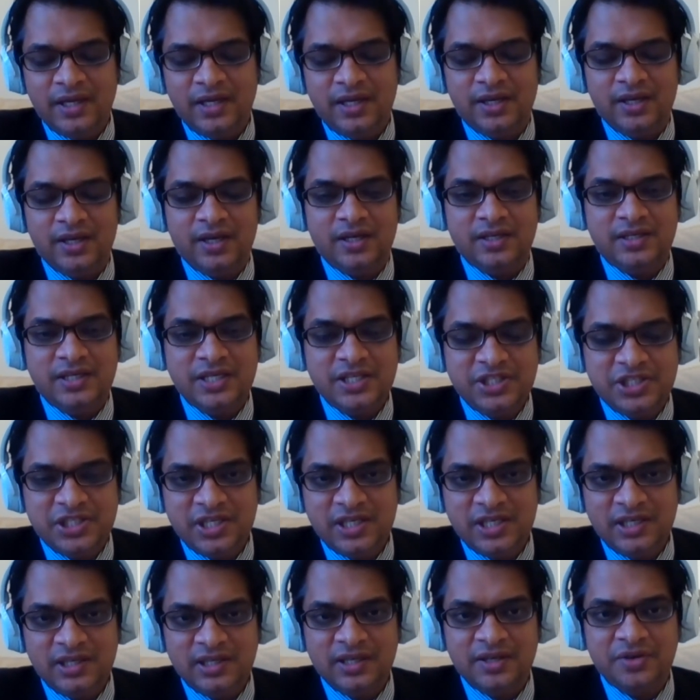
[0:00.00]
yeah,
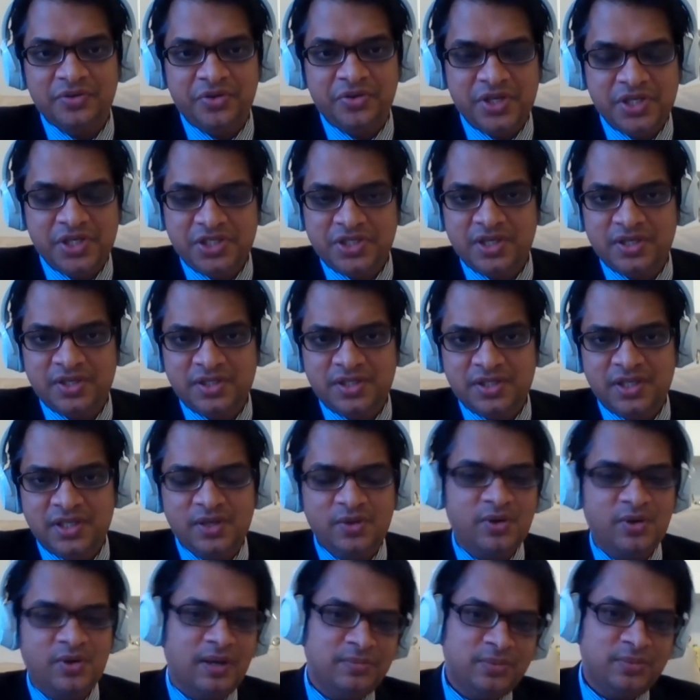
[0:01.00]
teaching, research, you
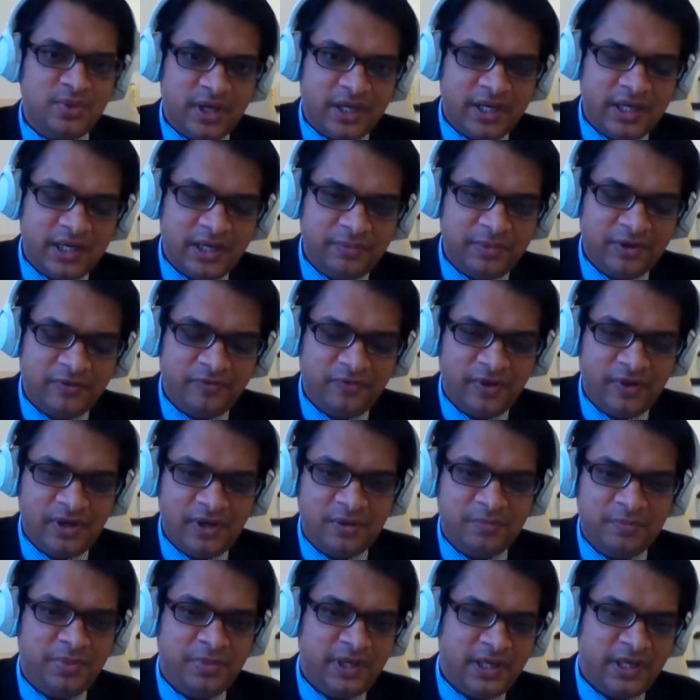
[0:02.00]
come to academic
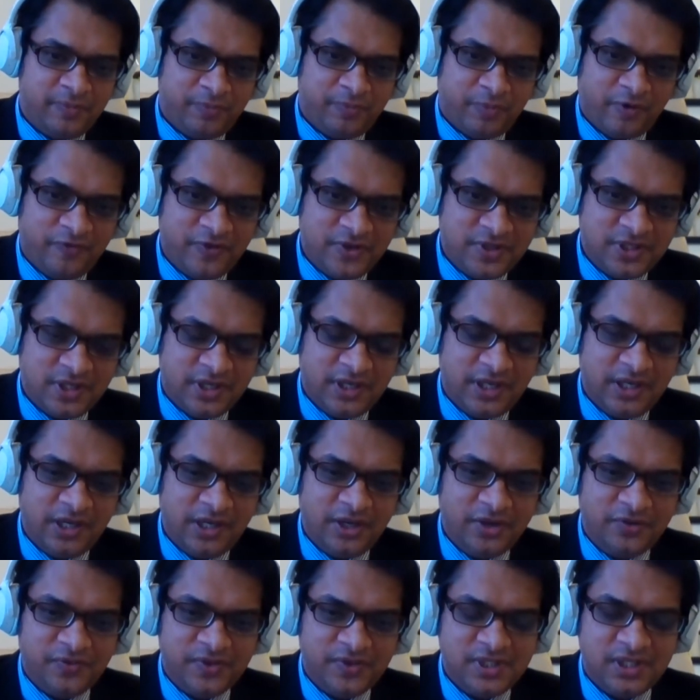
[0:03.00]
field, be a professor in
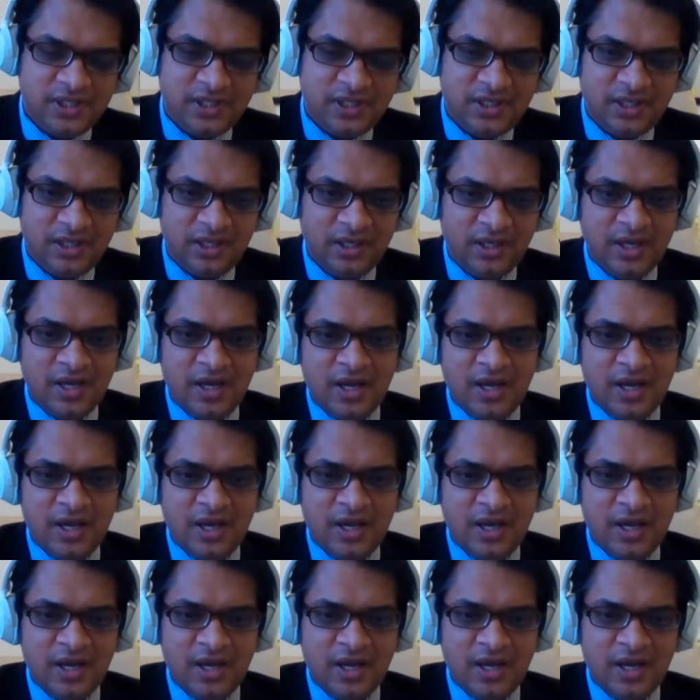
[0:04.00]
university.